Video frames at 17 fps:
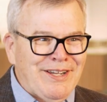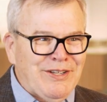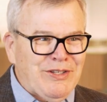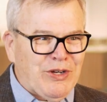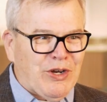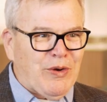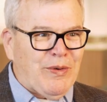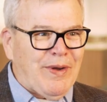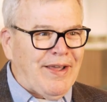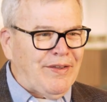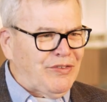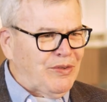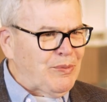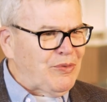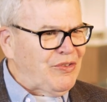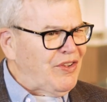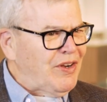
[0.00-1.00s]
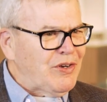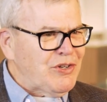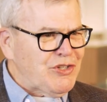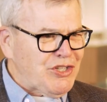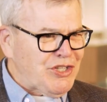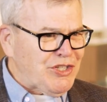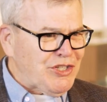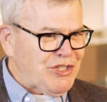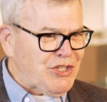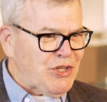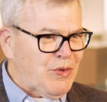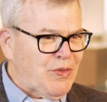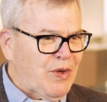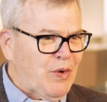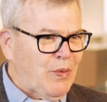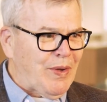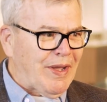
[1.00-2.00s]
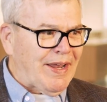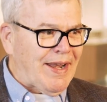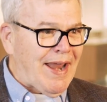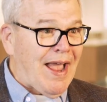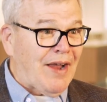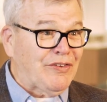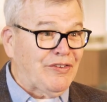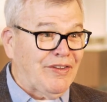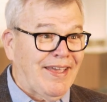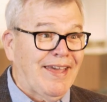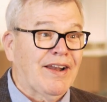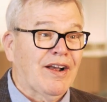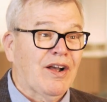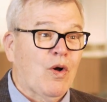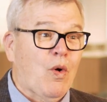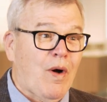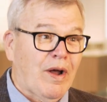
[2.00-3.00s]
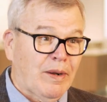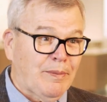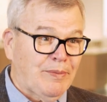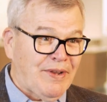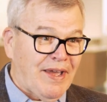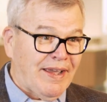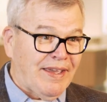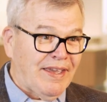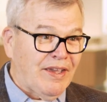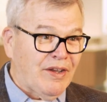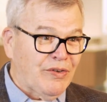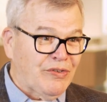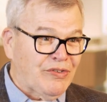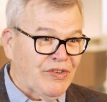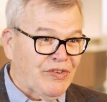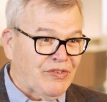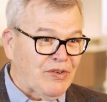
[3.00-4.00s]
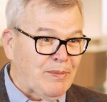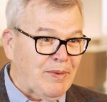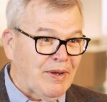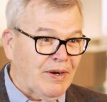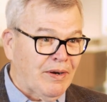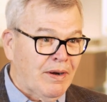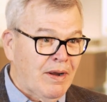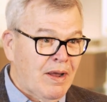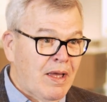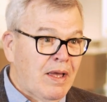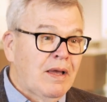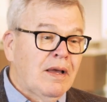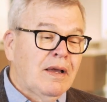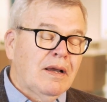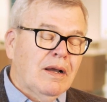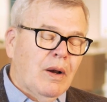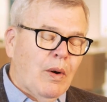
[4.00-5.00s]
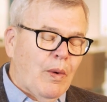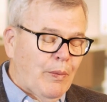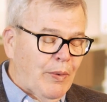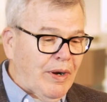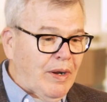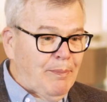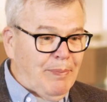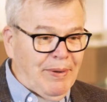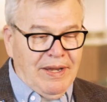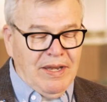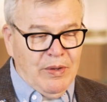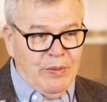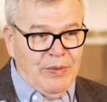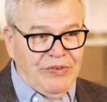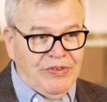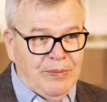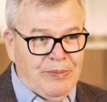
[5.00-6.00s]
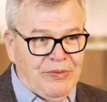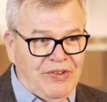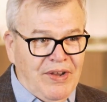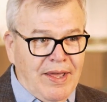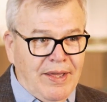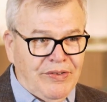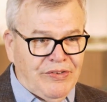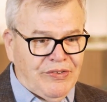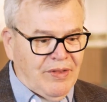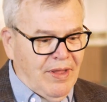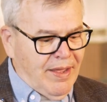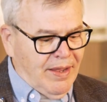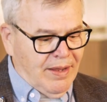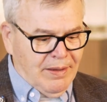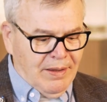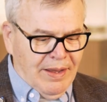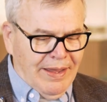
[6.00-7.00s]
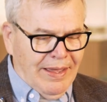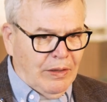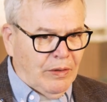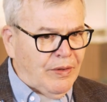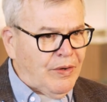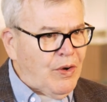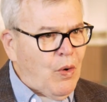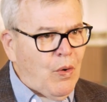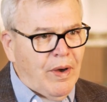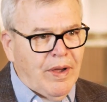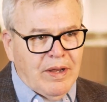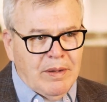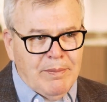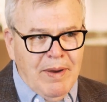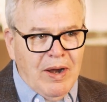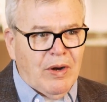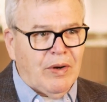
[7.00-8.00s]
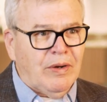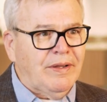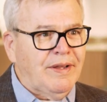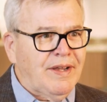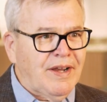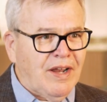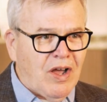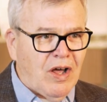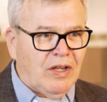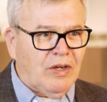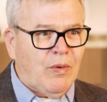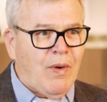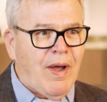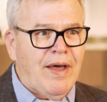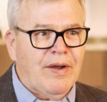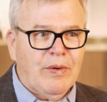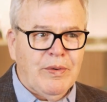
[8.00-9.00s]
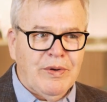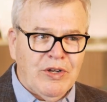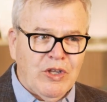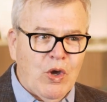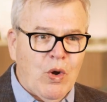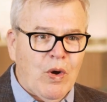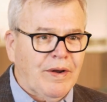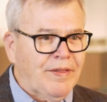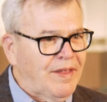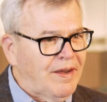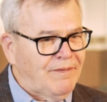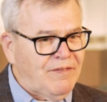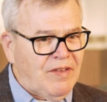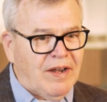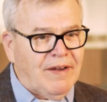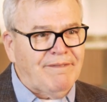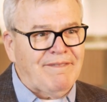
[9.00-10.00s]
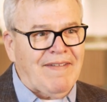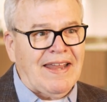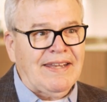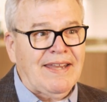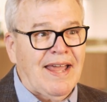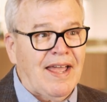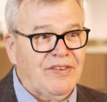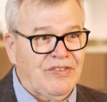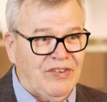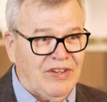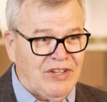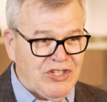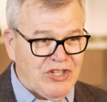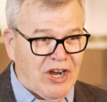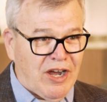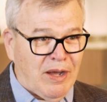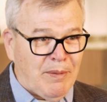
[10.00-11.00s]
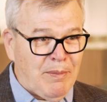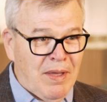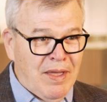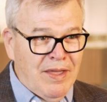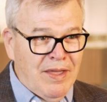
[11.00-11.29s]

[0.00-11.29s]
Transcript: to create some synergies so that we can actually get a quantum tech ecosystem here. Mm. Mm-hmm. When we're competing with some states like Illinois and Maryland and Colorado and New York that have done a fantastic job,